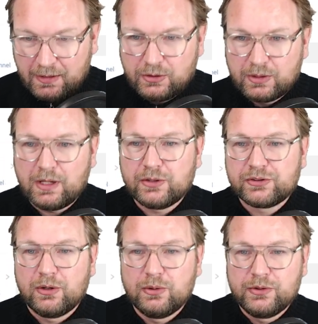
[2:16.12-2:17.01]
you could
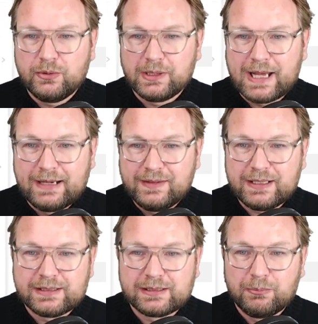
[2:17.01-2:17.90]
also do it like
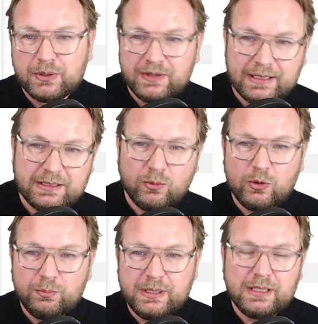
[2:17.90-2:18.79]
this, but then it
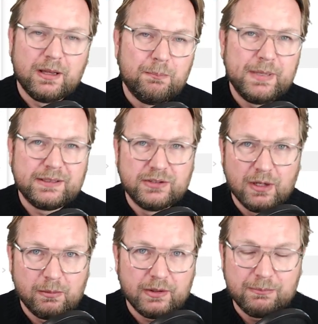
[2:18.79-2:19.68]
will be a bit
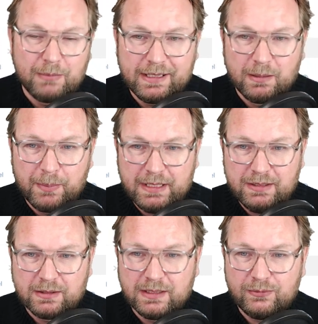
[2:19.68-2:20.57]
double in my
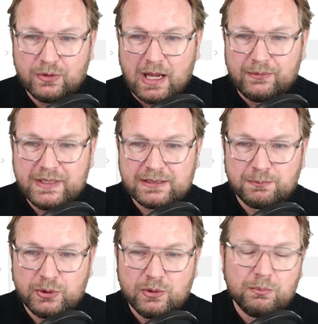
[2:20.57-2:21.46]
opinion if you have this
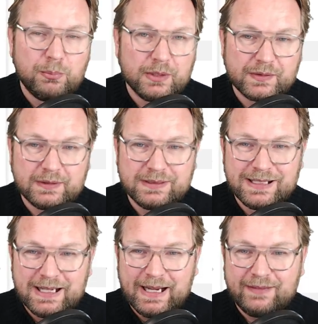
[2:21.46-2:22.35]
blue button
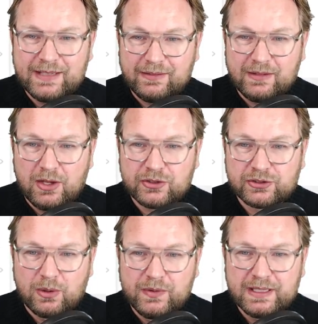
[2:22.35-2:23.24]
and then
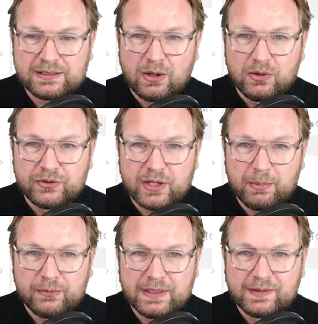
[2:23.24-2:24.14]
also this on
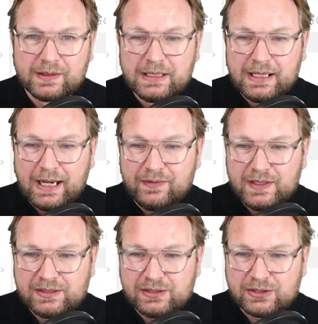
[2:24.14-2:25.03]
top of it. And
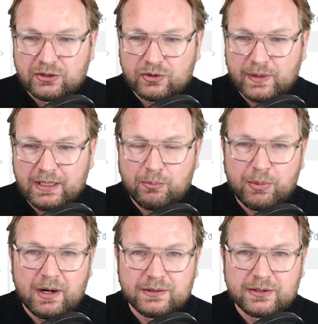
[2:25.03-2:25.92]
this is the trigger
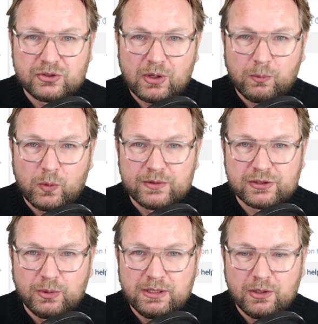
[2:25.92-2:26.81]
part, the top one.
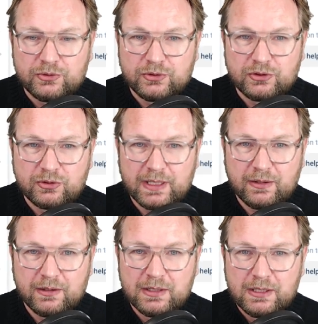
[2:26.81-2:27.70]
So when you go to
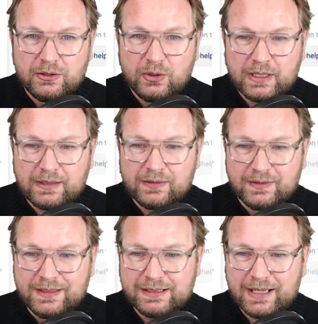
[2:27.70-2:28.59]
trigger, you
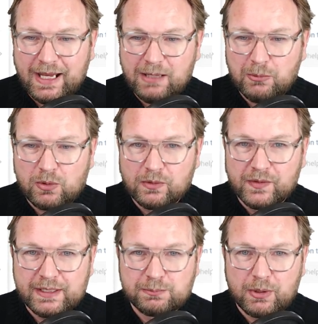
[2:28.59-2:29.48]
can disable
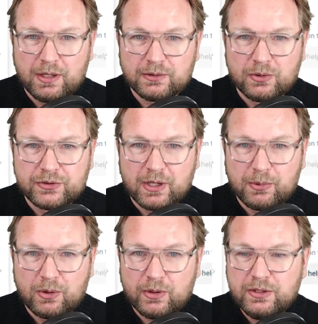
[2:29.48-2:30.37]
this part on
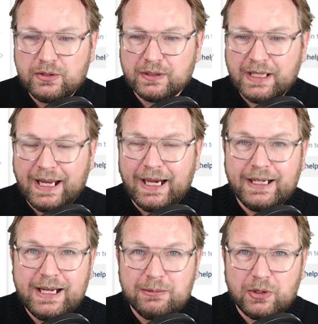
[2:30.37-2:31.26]
top, or you can
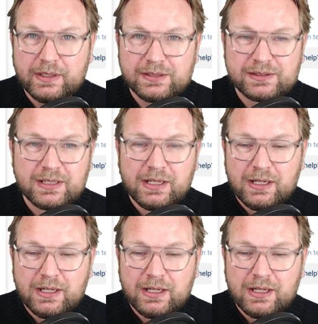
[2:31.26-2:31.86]
enable this